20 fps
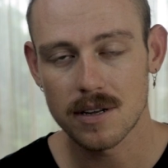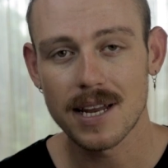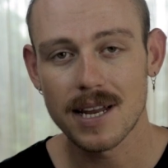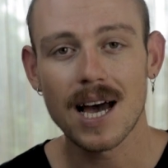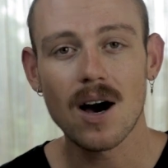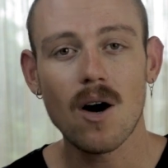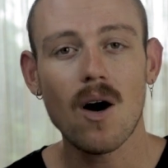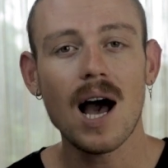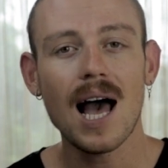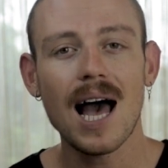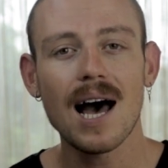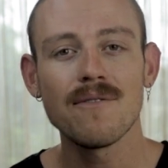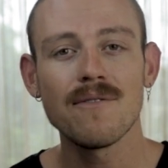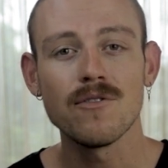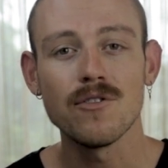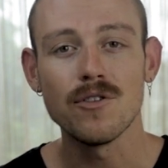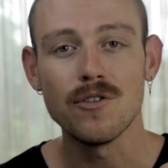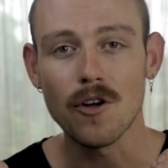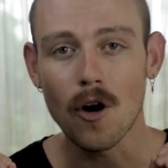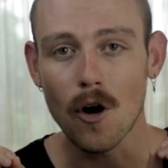Now, I
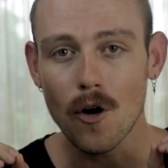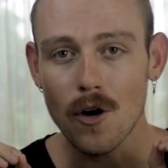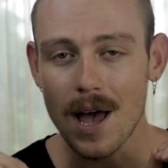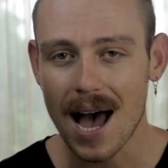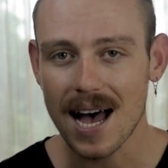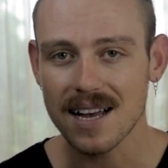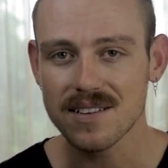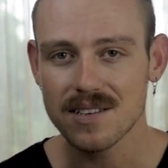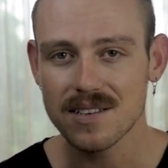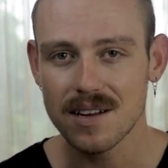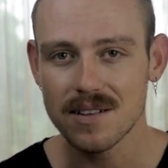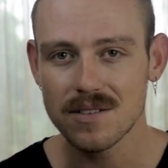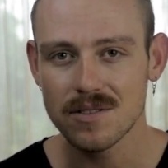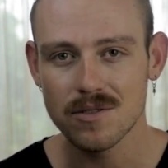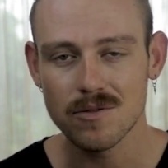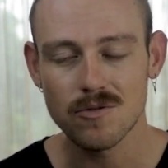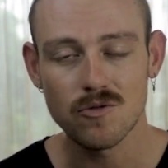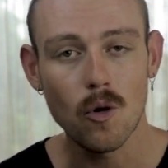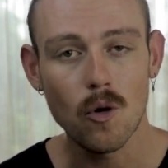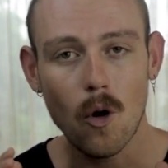have no
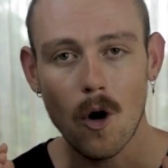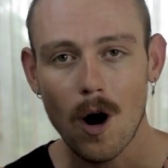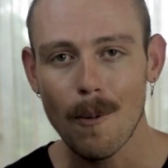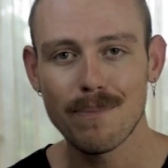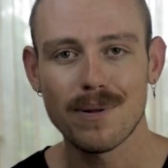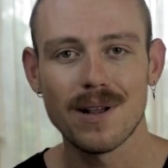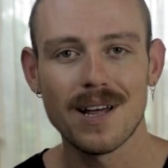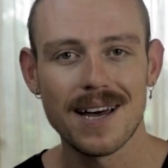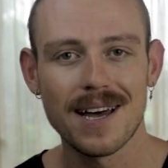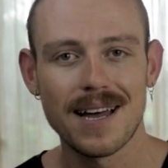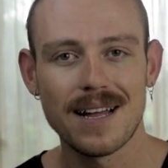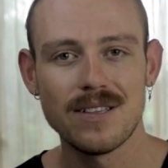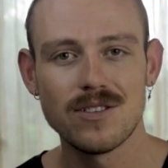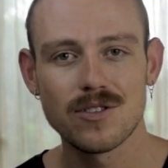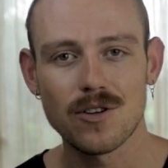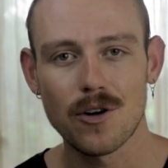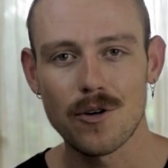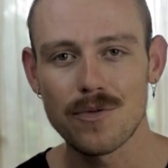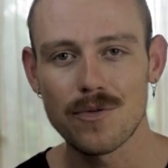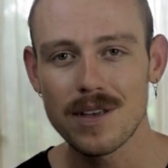assets nor a plan,
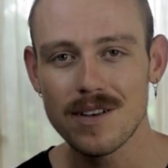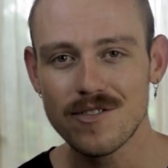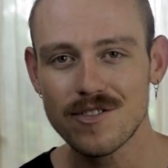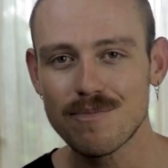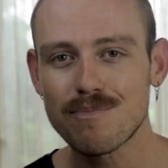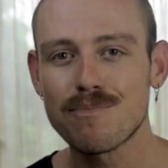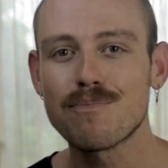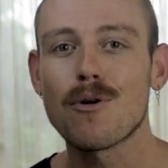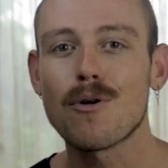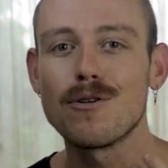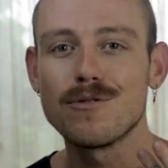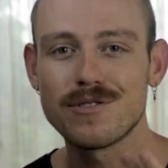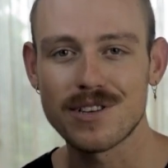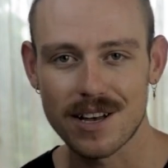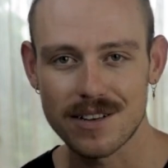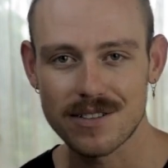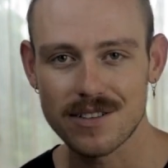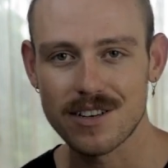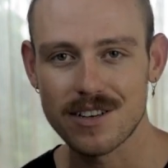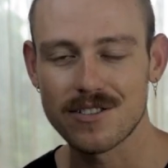so this
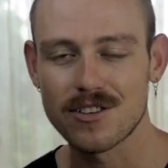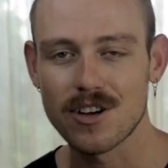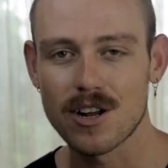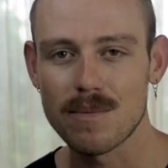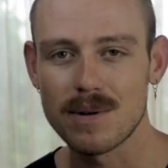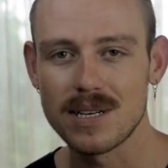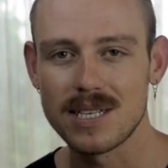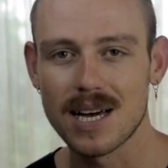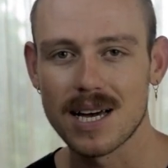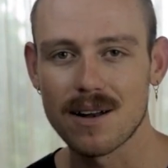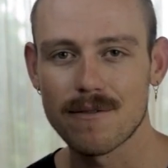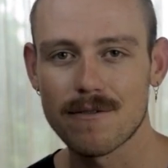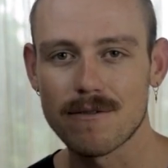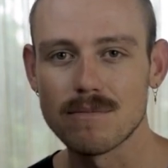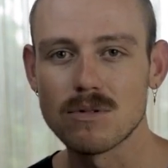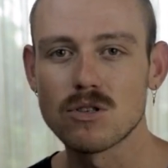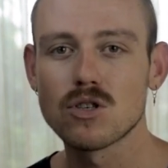process is going to be done from